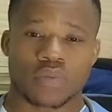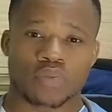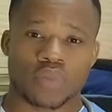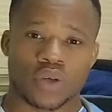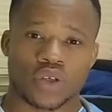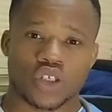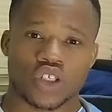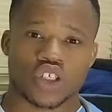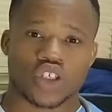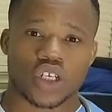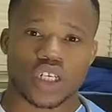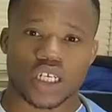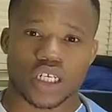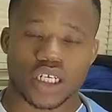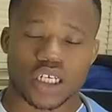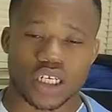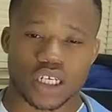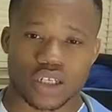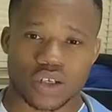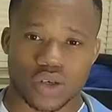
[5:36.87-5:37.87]

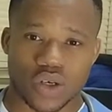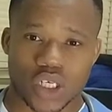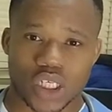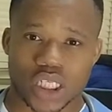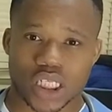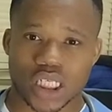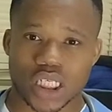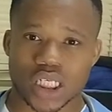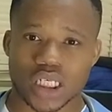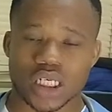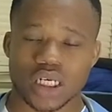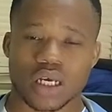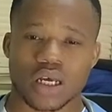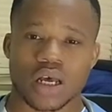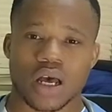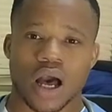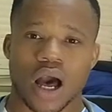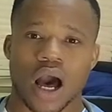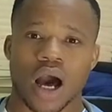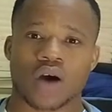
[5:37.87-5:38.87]
positioning in nursing
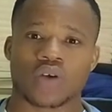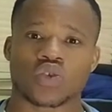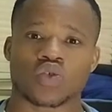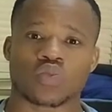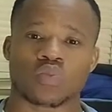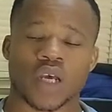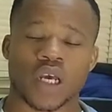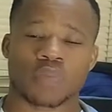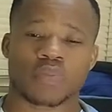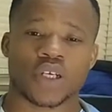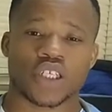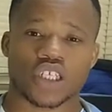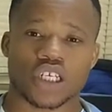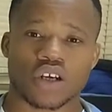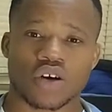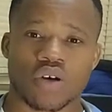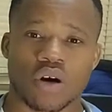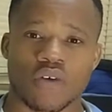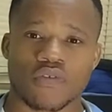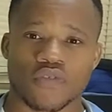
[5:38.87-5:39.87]
how to make
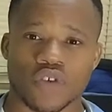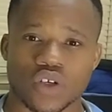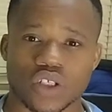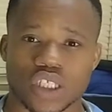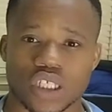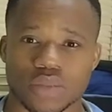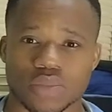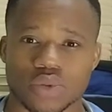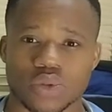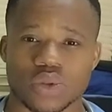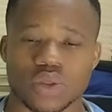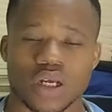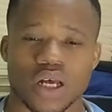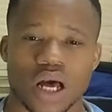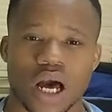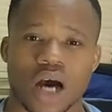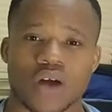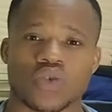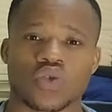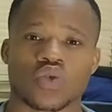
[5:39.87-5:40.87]
patient comfortable
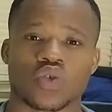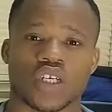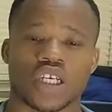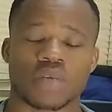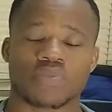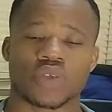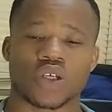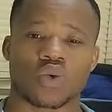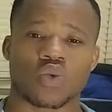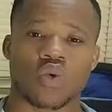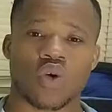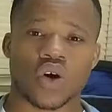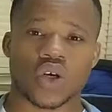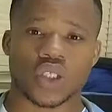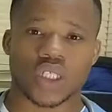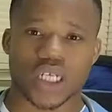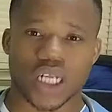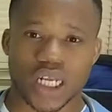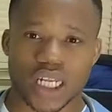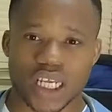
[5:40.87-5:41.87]
how to keep the
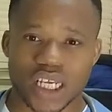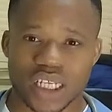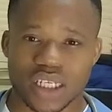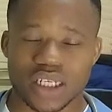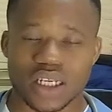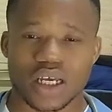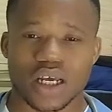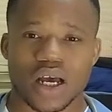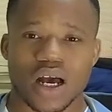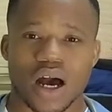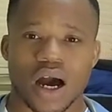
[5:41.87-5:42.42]
ward clean